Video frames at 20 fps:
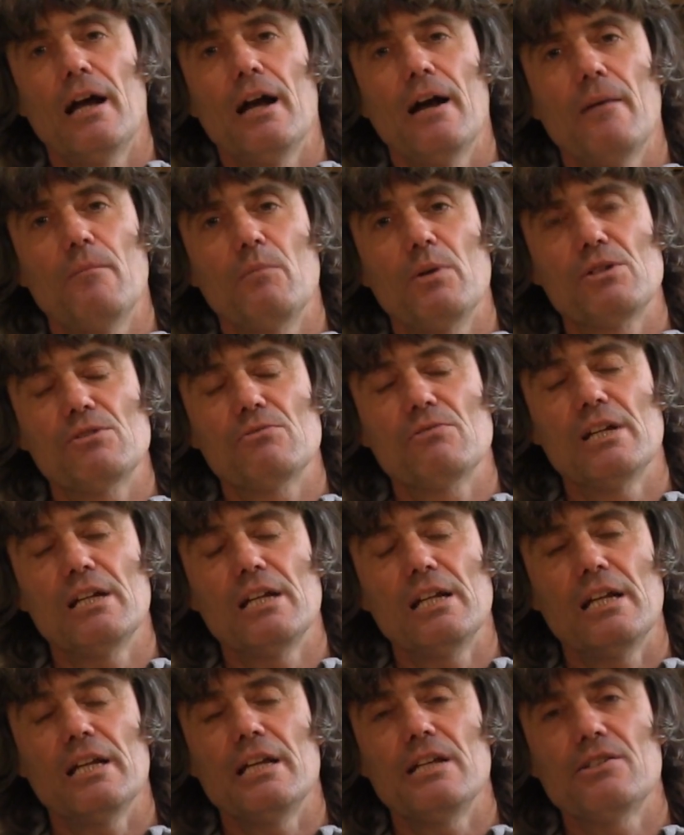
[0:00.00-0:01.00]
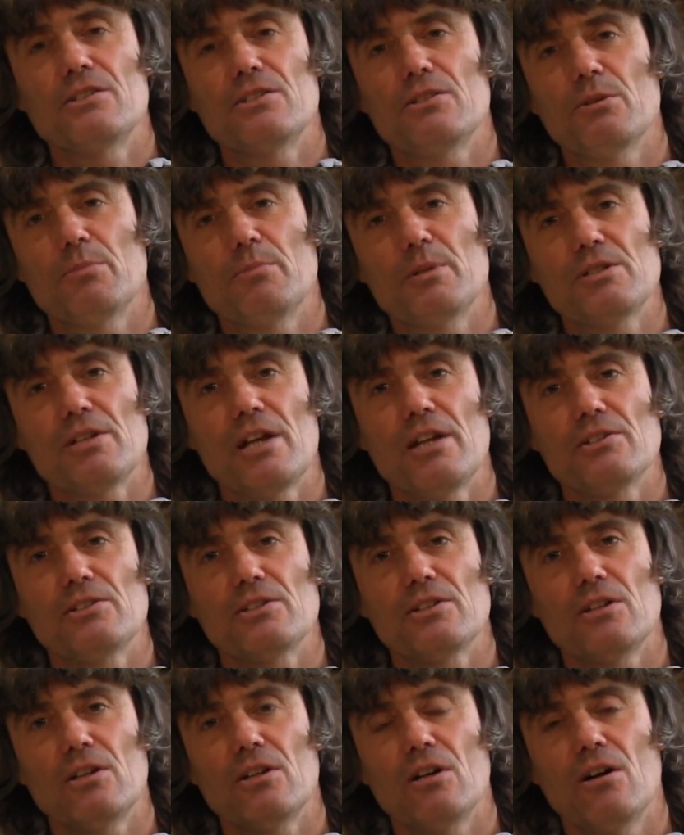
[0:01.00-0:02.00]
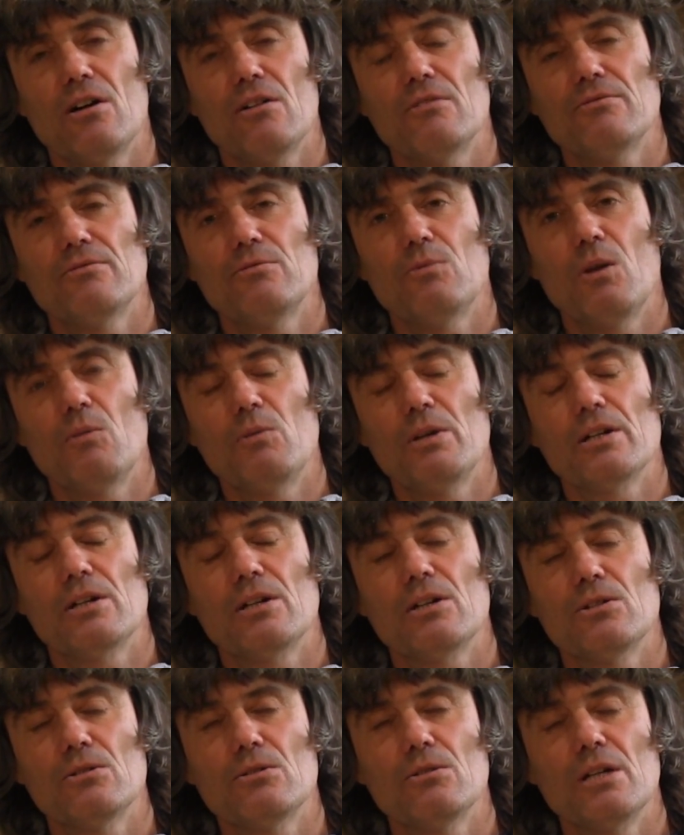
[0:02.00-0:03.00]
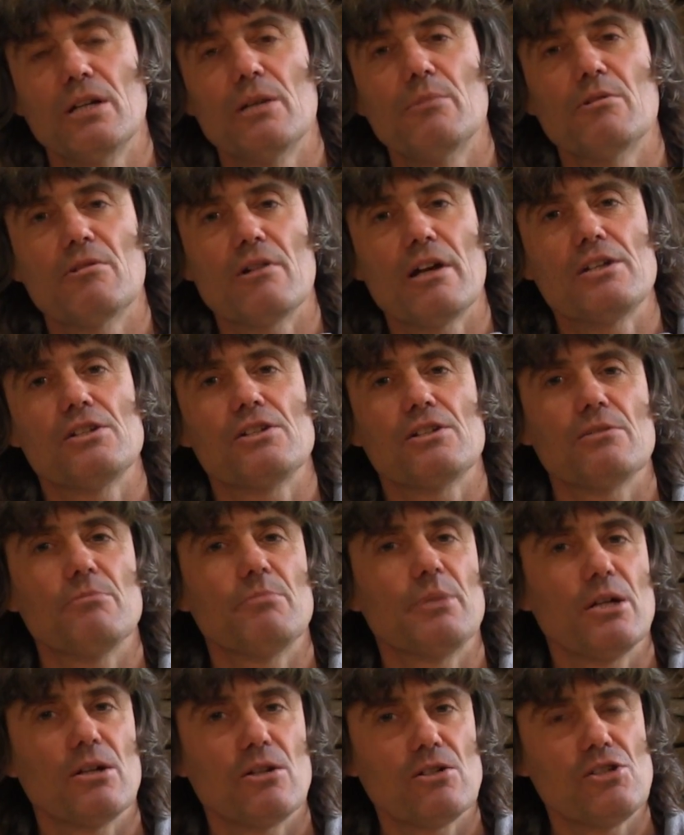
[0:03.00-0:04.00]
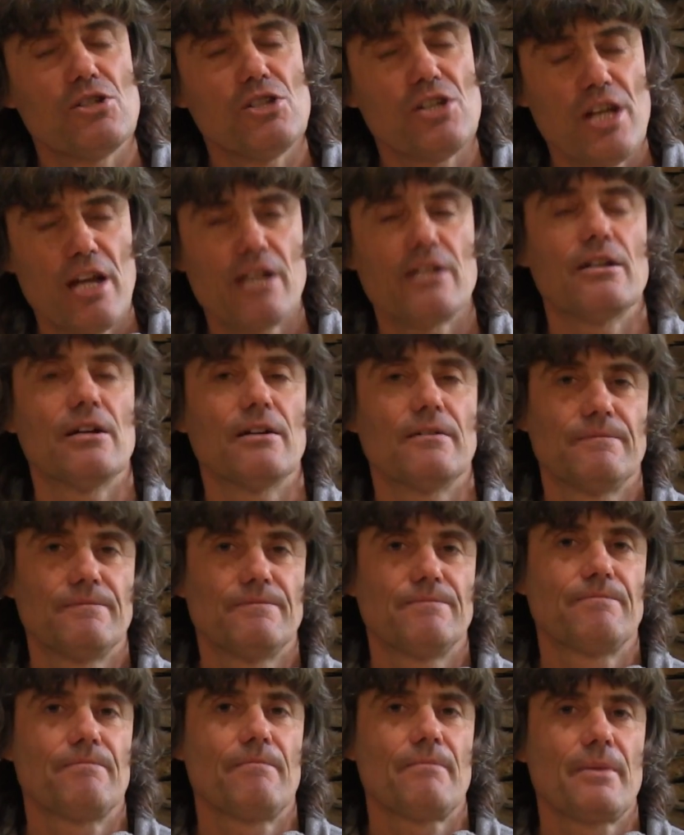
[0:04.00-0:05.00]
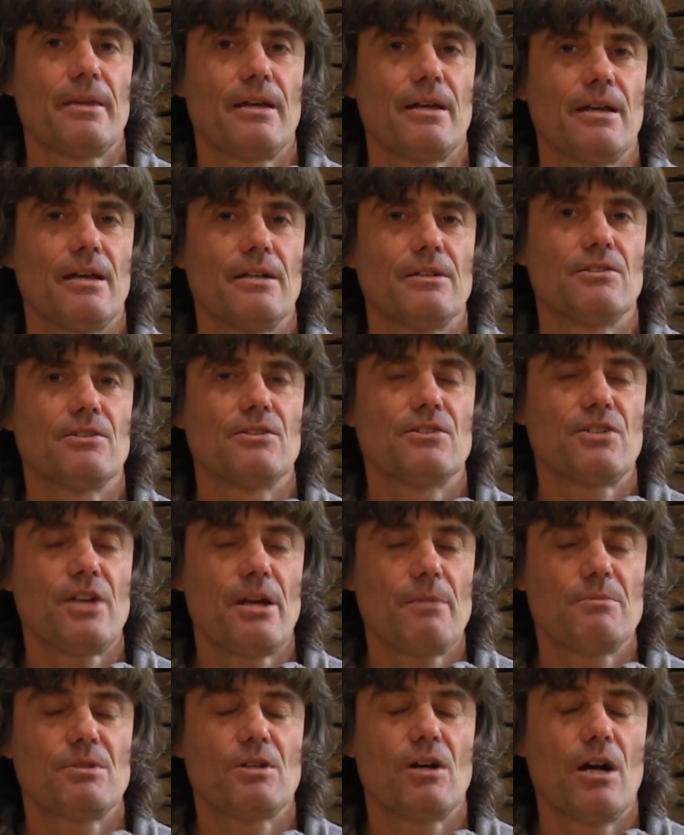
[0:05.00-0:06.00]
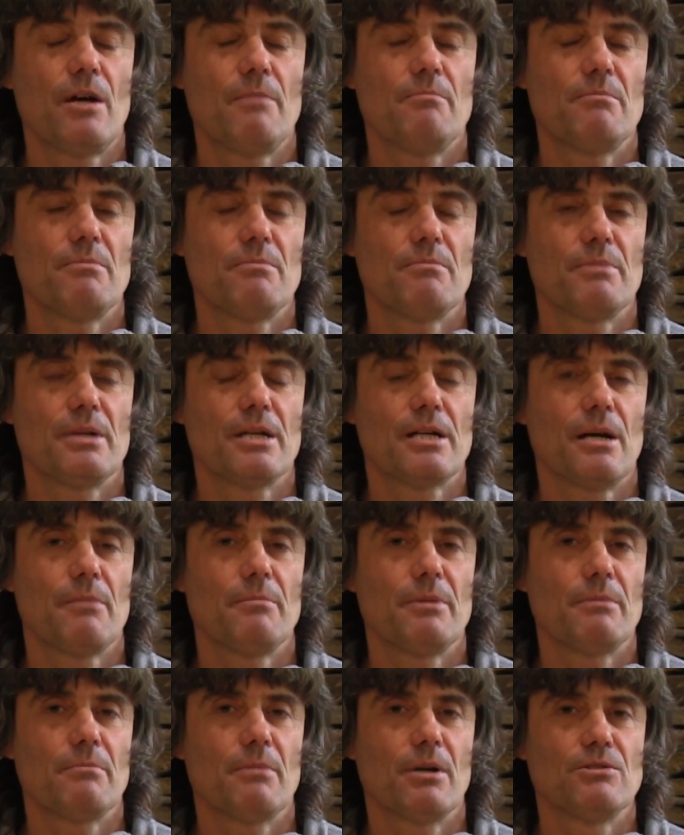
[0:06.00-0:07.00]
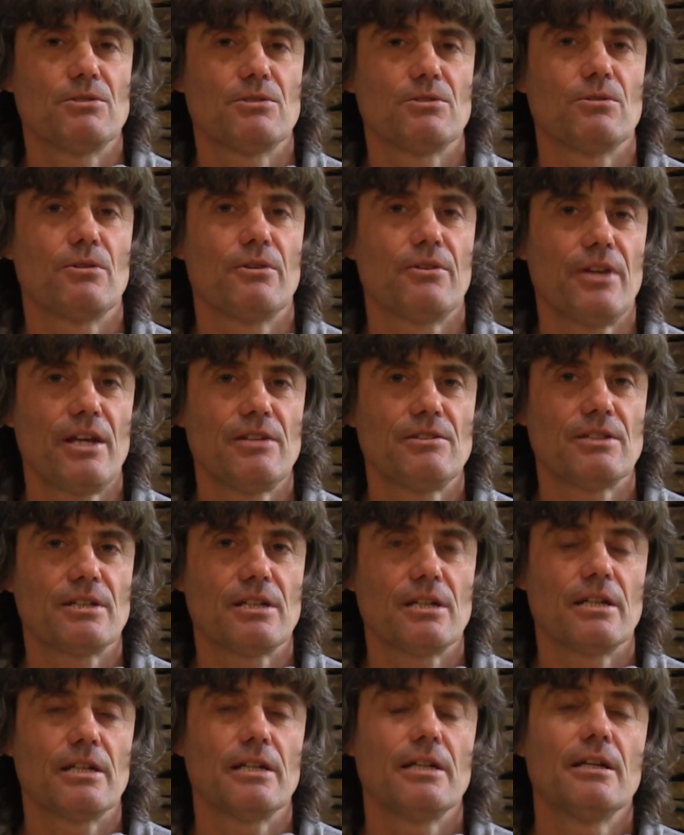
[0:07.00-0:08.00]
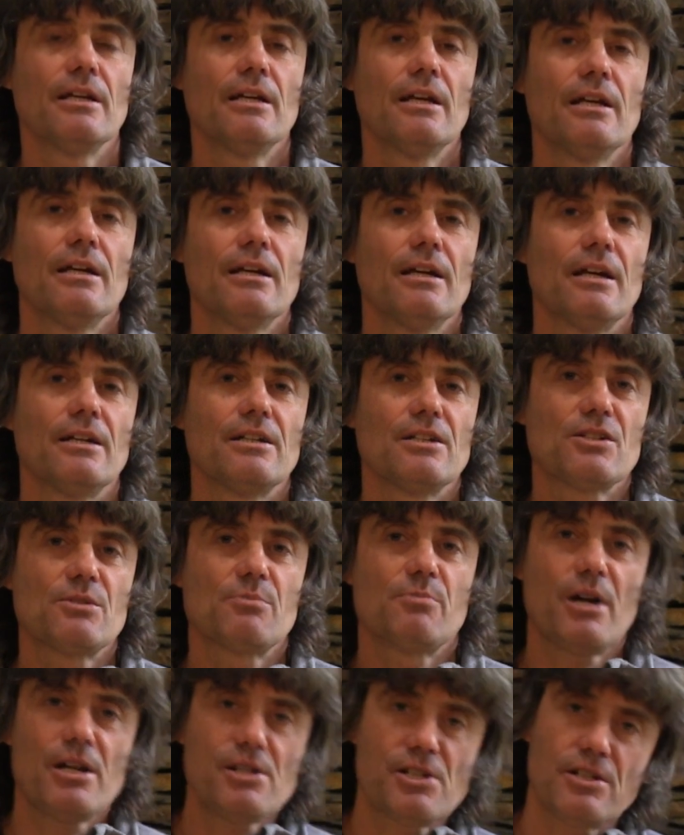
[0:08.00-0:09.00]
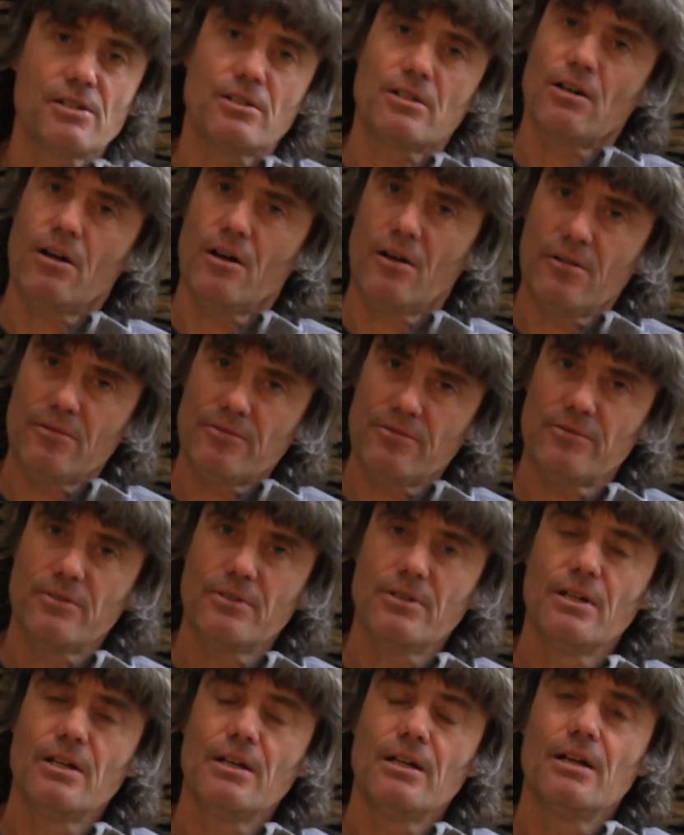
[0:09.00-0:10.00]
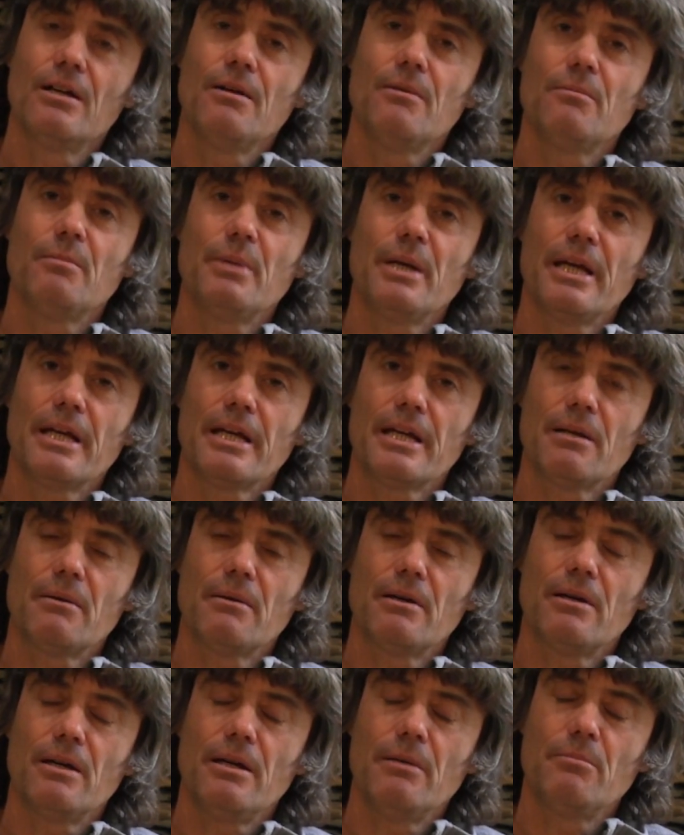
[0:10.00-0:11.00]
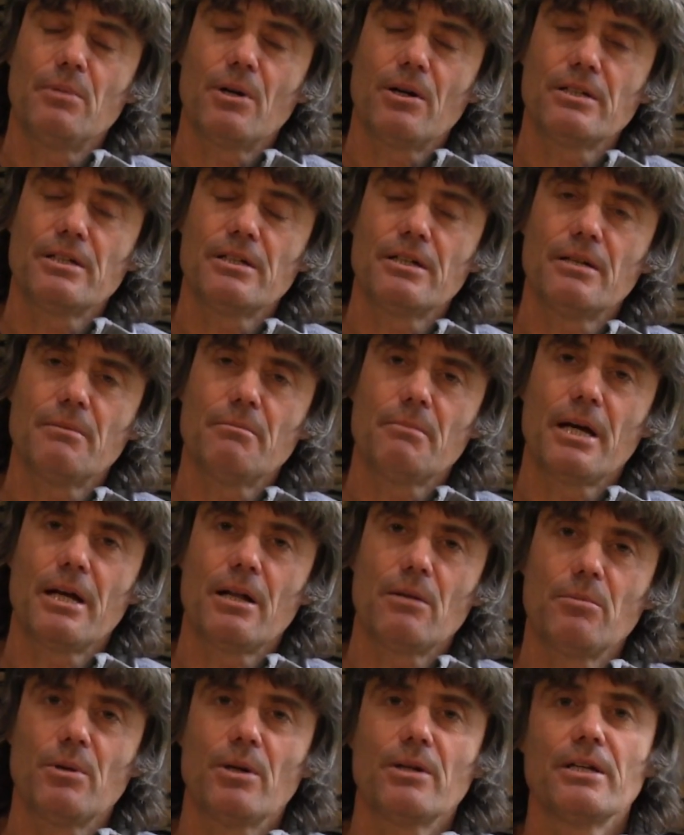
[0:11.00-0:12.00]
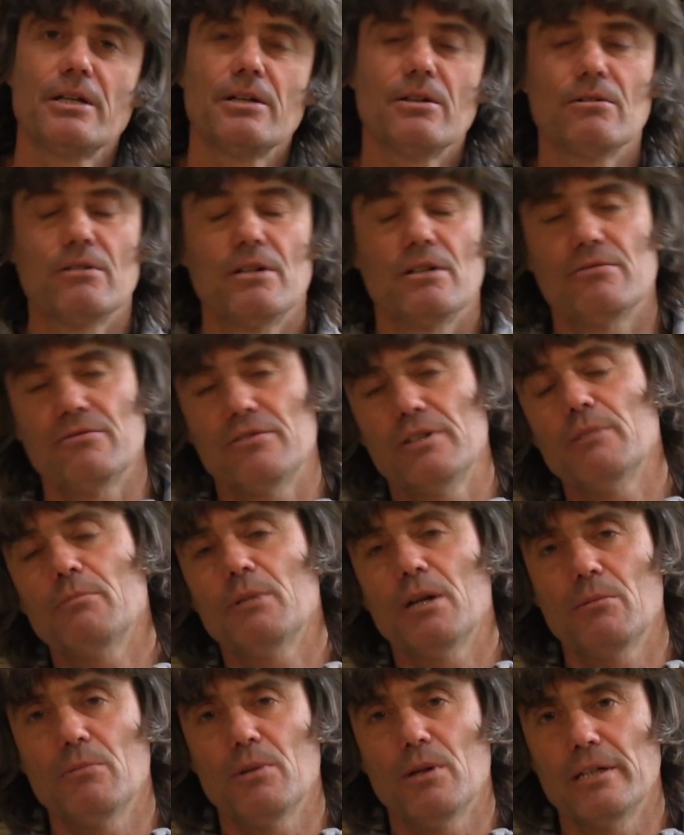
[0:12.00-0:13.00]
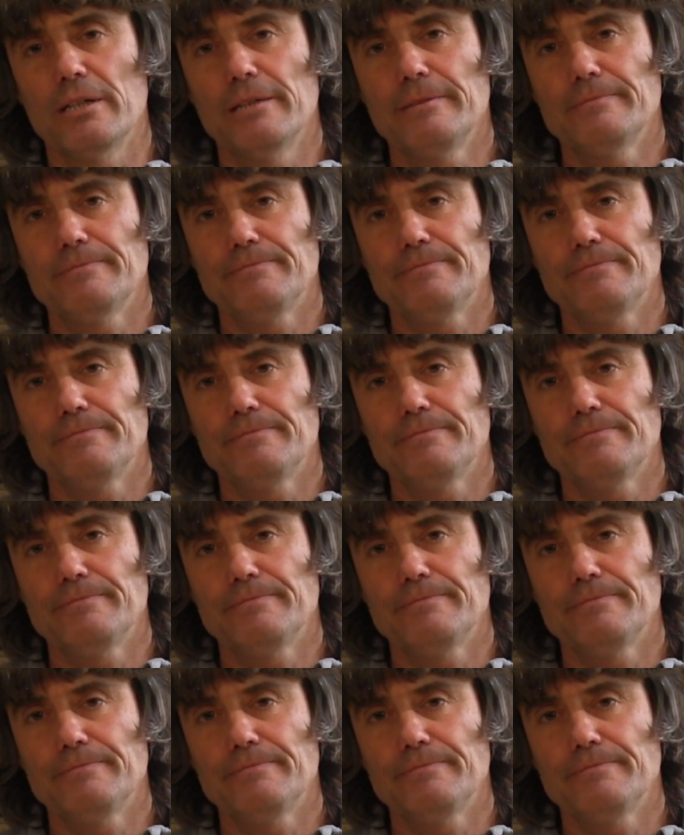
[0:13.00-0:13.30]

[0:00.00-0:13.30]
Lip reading: which really leads to a potential of what we could call liberation beyond gender, and at the same time becoming most authentically an expression of being embodied in a male body or in a female body.